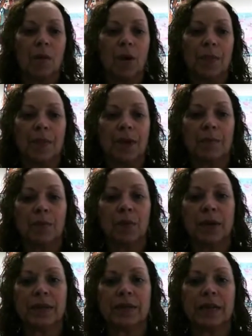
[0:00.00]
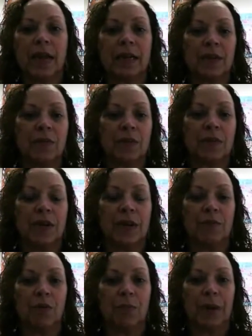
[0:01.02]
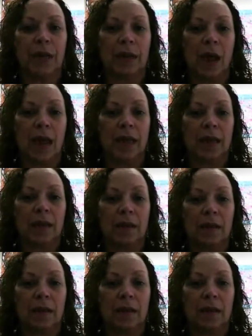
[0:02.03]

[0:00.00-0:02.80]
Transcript: what the employee's daily routine will be like,